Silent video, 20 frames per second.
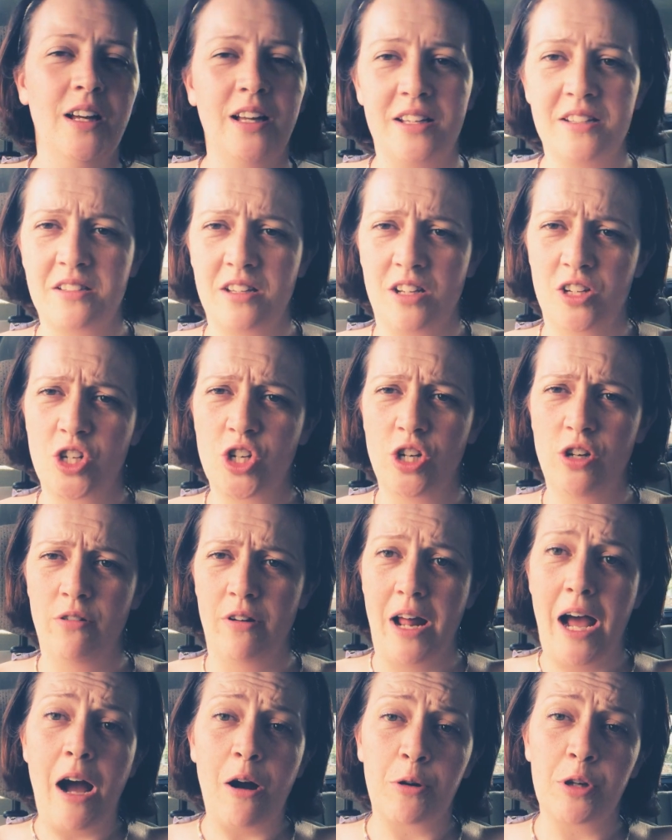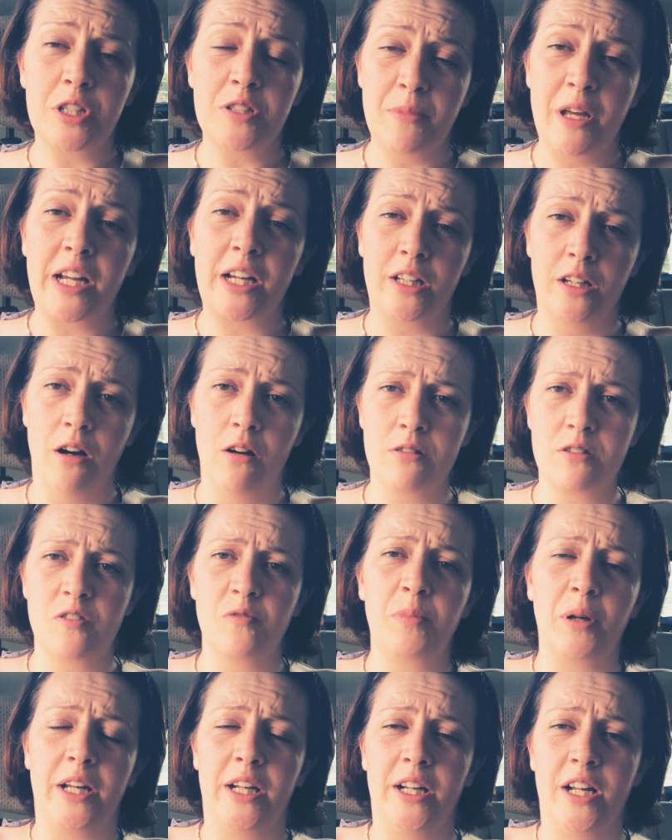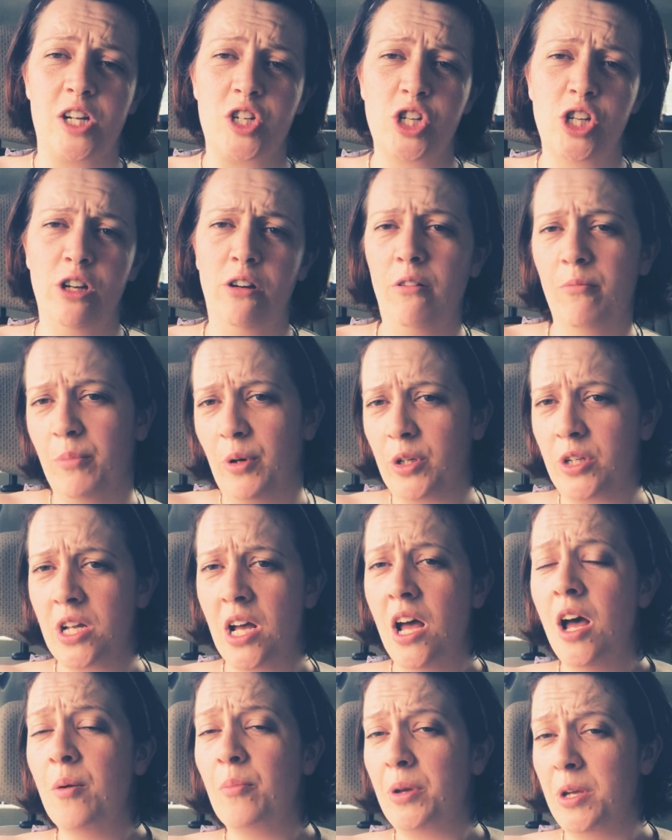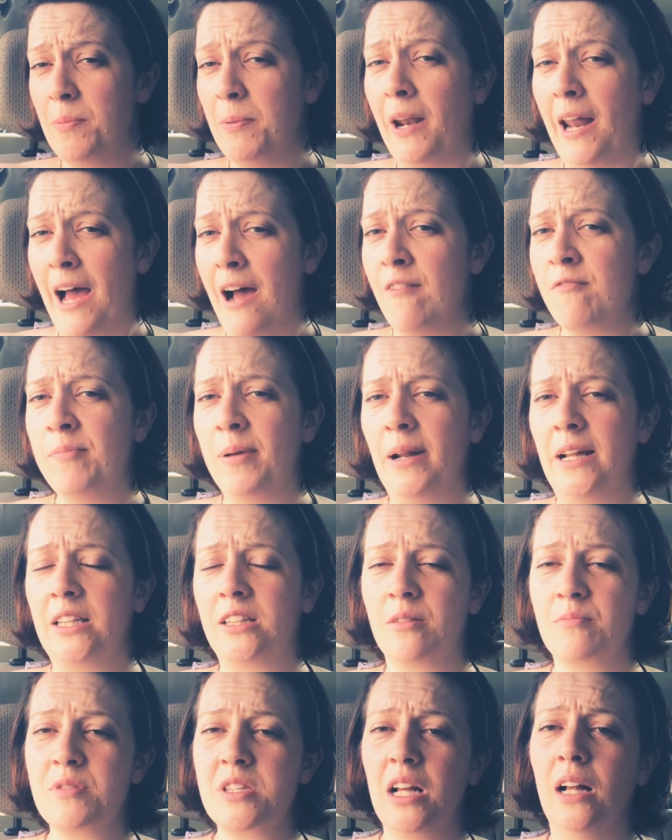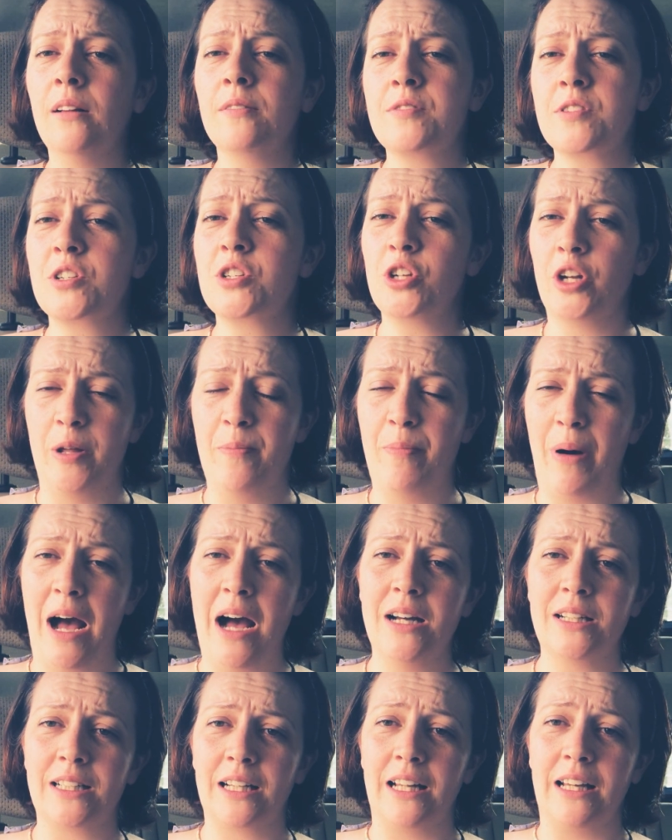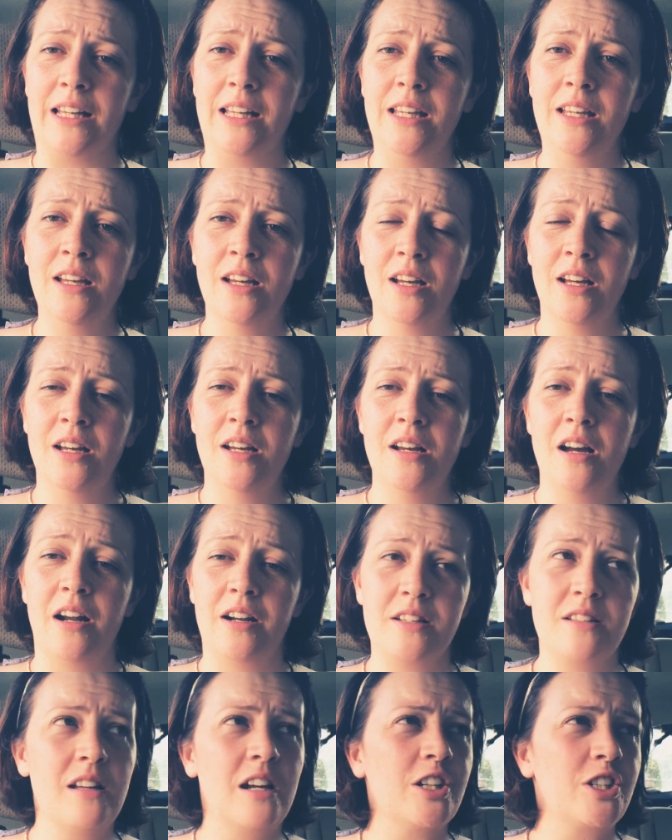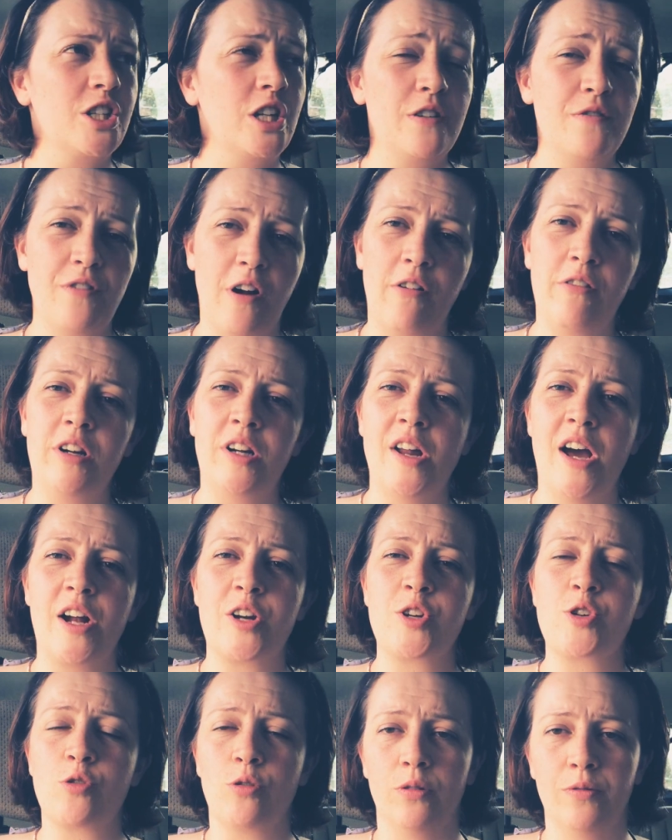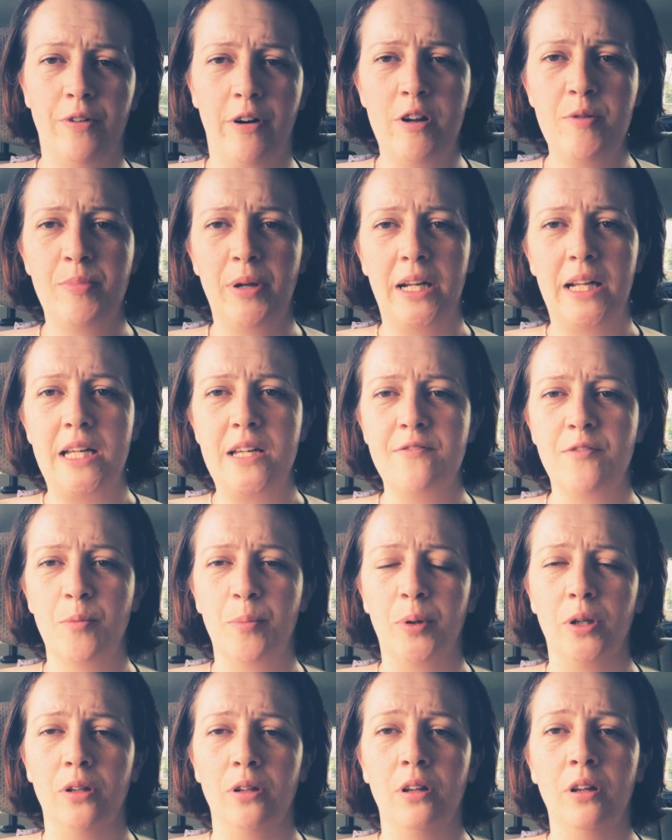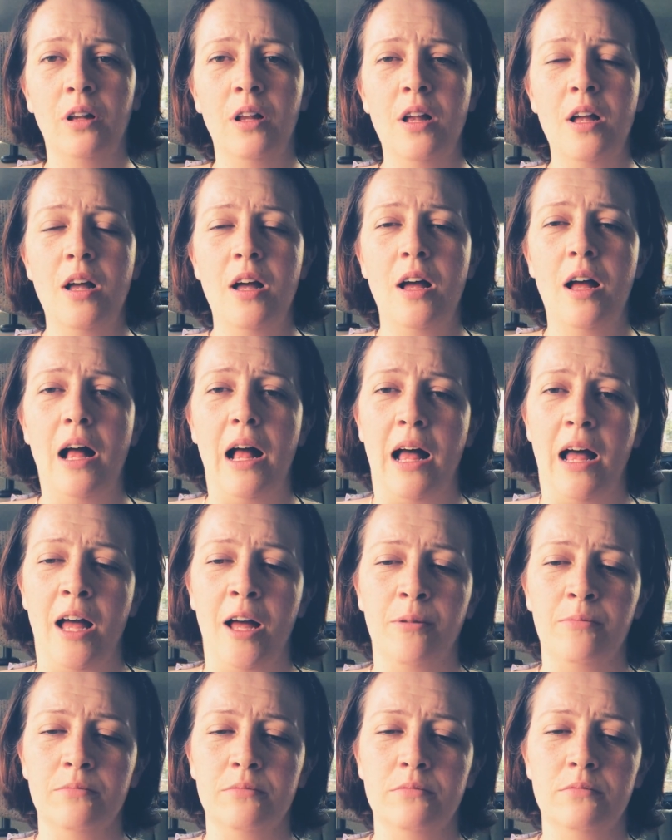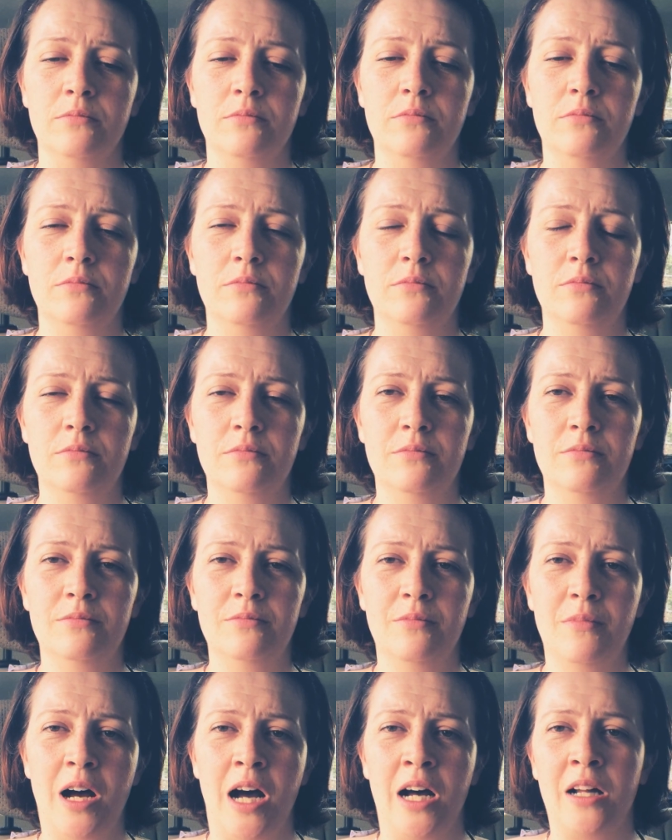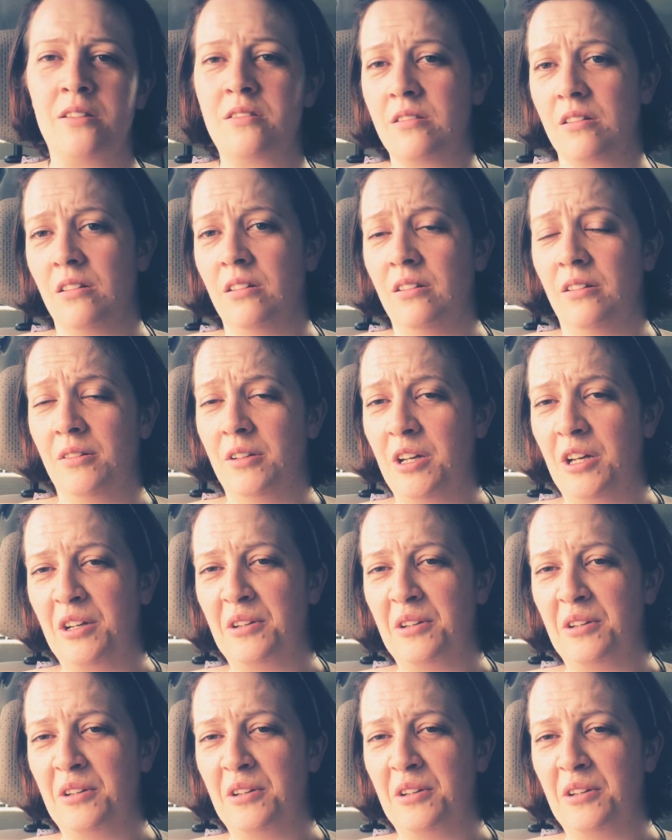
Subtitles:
he's Ed Sheeran, how could you make an arse of playing Ed Sheeran? But people have played themselves and done it badly, and he's actually very natural, very believable, adds a